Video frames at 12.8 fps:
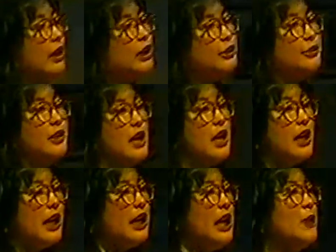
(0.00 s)
Here,
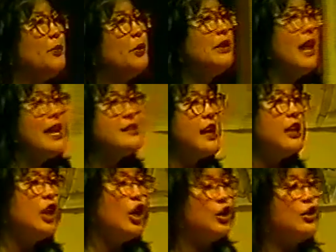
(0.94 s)
in Hebrew class
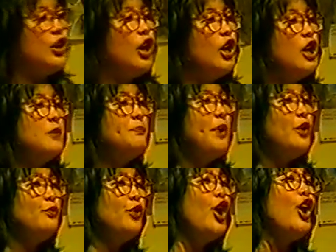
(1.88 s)
I learned
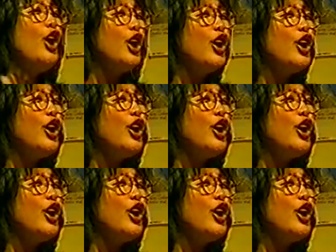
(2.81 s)
Baruch